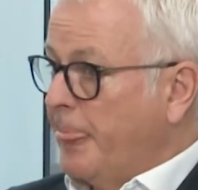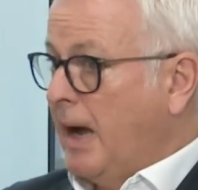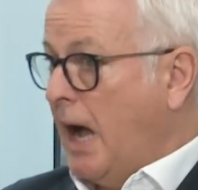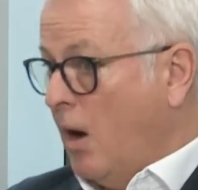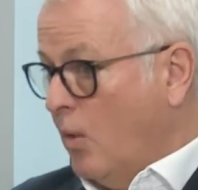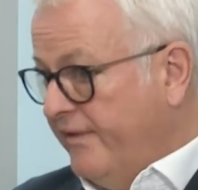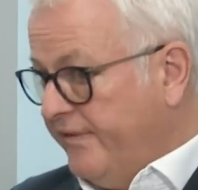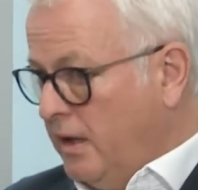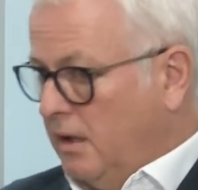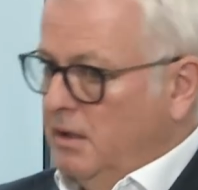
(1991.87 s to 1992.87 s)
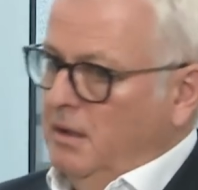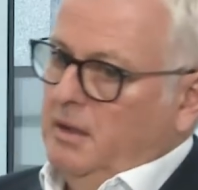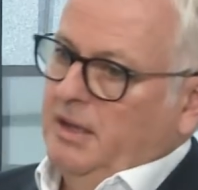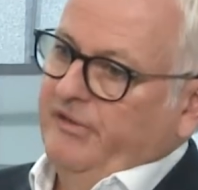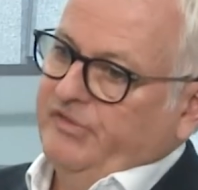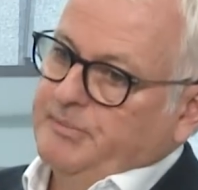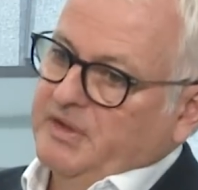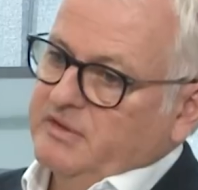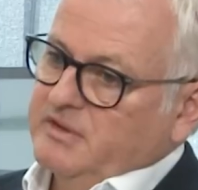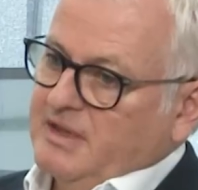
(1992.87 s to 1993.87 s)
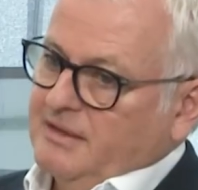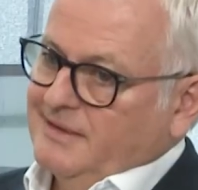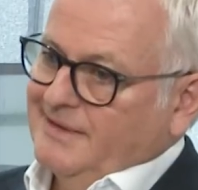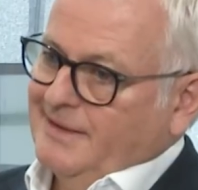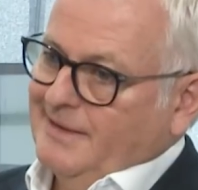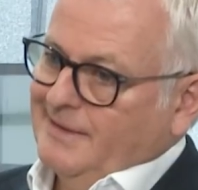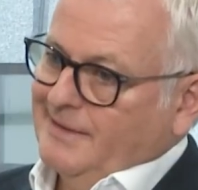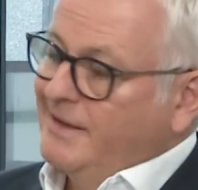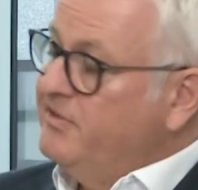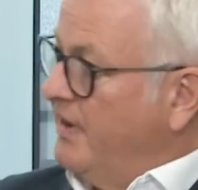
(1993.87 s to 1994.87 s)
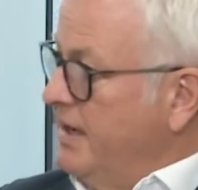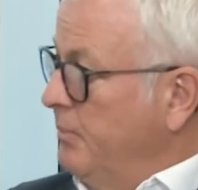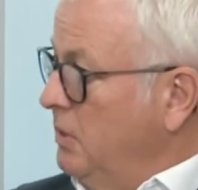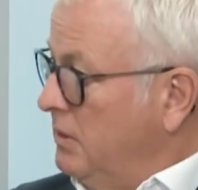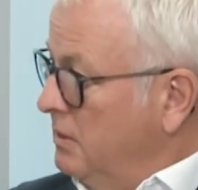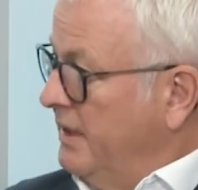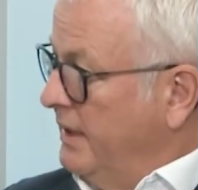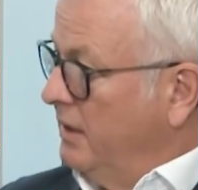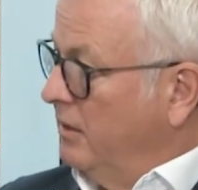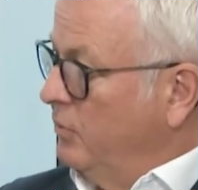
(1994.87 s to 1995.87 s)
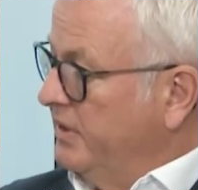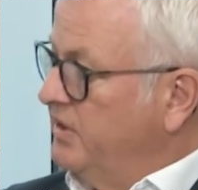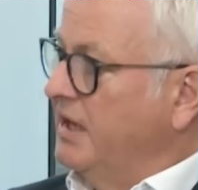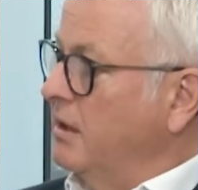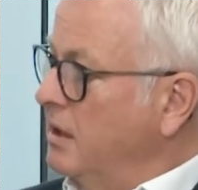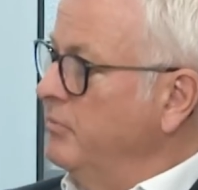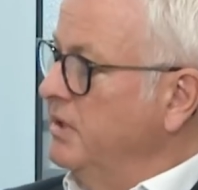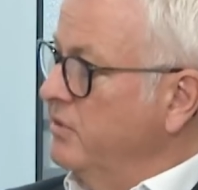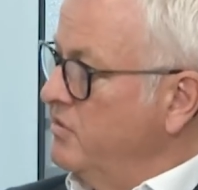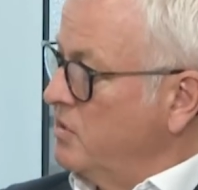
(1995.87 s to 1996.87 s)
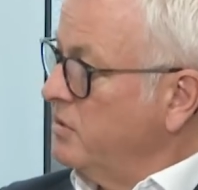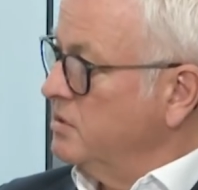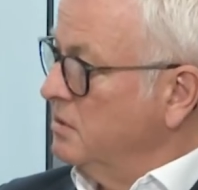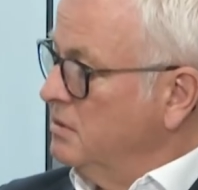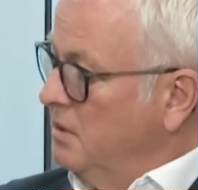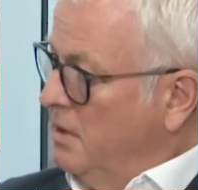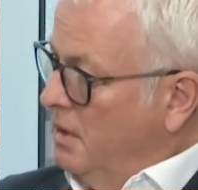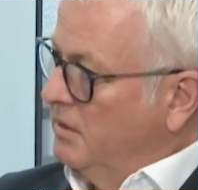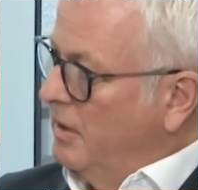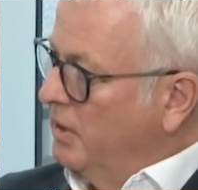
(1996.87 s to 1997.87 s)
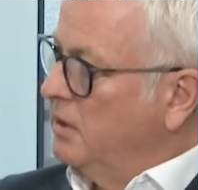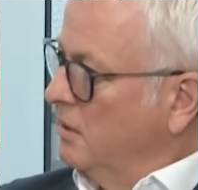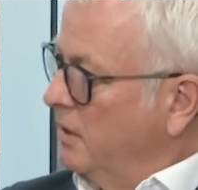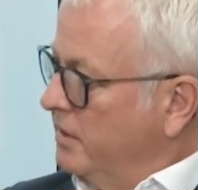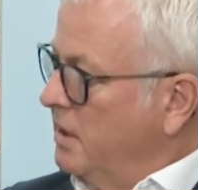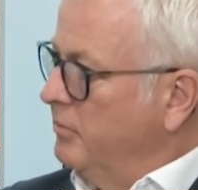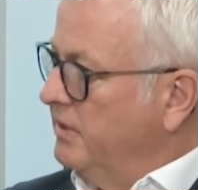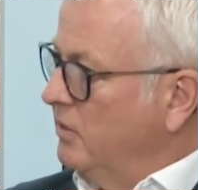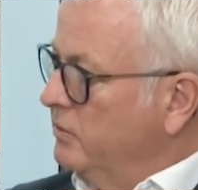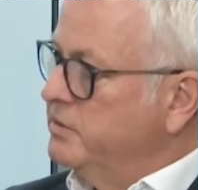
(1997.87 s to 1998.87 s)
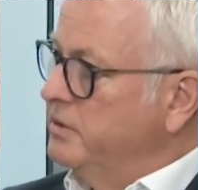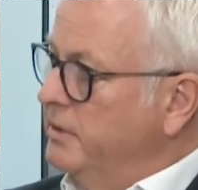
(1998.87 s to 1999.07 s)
However, if the business is viable and we think it can be restructured, then we could look at a company voluntary